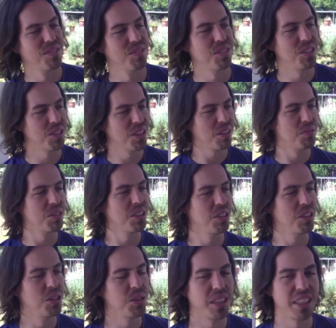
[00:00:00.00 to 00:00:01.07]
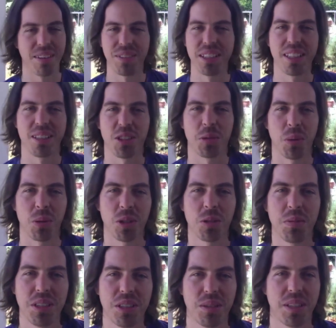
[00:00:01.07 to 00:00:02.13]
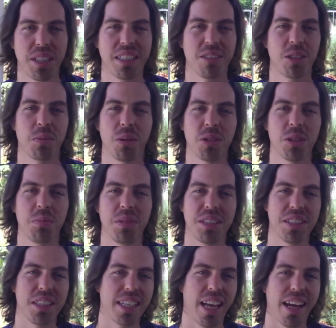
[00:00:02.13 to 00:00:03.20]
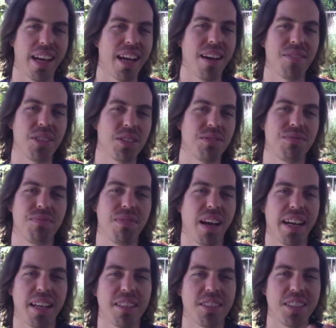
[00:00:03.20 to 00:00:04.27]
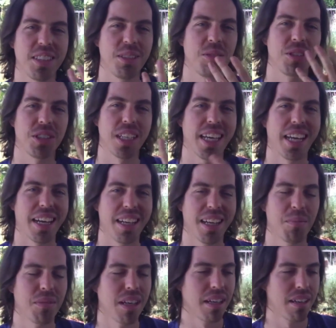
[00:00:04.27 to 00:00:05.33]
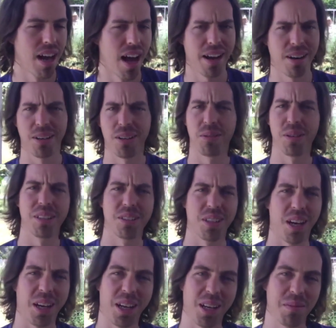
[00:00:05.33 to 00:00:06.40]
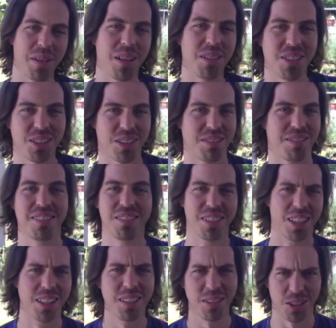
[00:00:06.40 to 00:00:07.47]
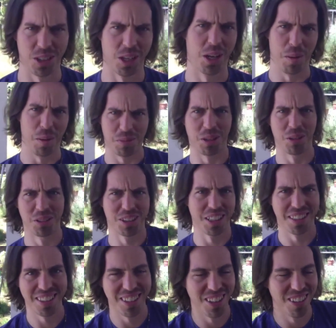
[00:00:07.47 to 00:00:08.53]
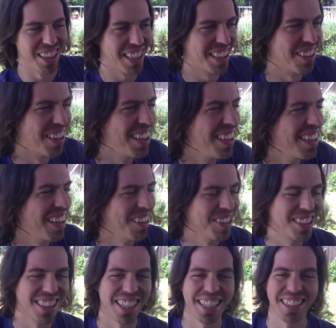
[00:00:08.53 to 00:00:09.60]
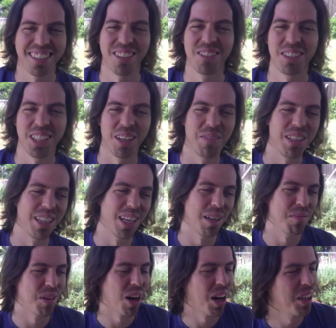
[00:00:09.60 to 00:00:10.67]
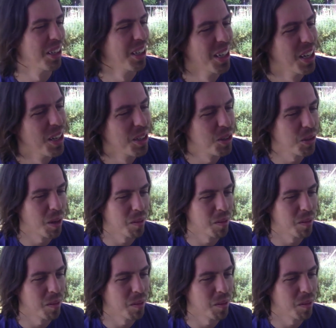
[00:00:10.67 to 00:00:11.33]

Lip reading: you're not really doing everything you're supposed to be doing. You're supposed to be singing. I can see you singing. And I'm like, I don't know what you're talking about. So, shut up. Don't say it. I was like, don't tell me that I'm not who I'm